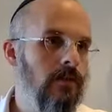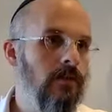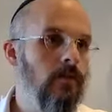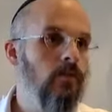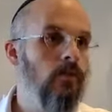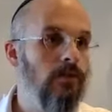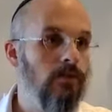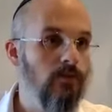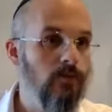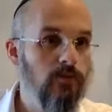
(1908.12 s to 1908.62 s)

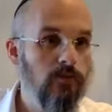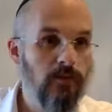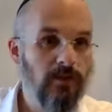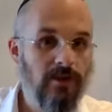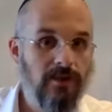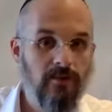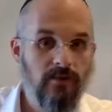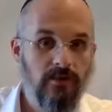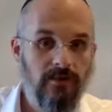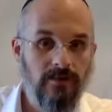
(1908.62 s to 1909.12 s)
When you put
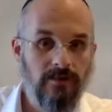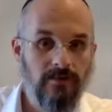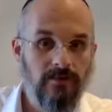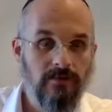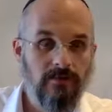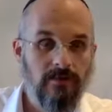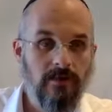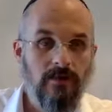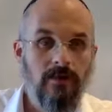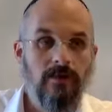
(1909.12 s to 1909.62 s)
on tefillin,
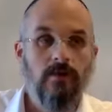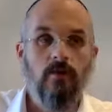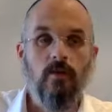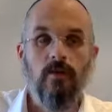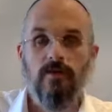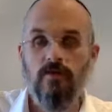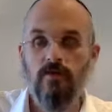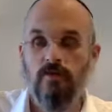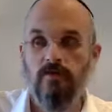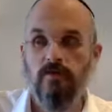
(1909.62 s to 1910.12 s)

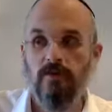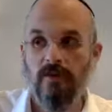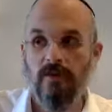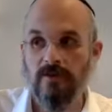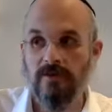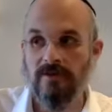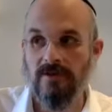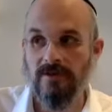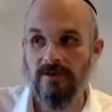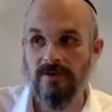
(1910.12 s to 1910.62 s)
when you put on
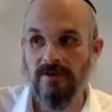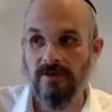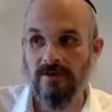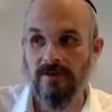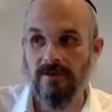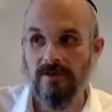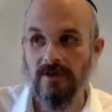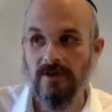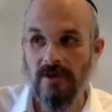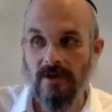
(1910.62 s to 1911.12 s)

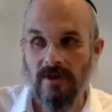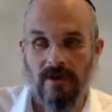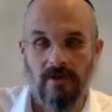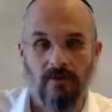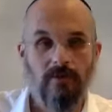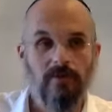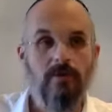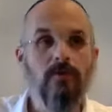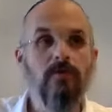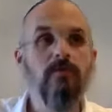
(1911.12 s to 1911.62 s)
tzitzis and
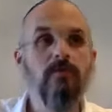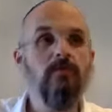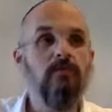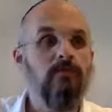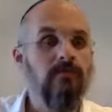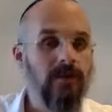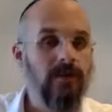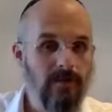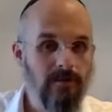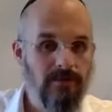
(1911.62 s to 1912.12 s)
when you
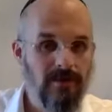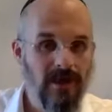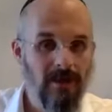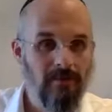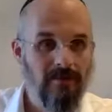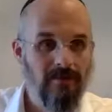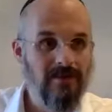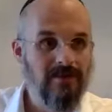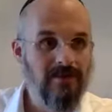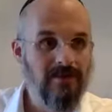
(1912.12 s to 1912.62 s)
keep
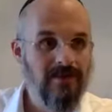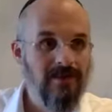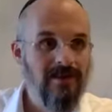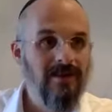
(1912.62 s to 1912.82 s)
Shabbos,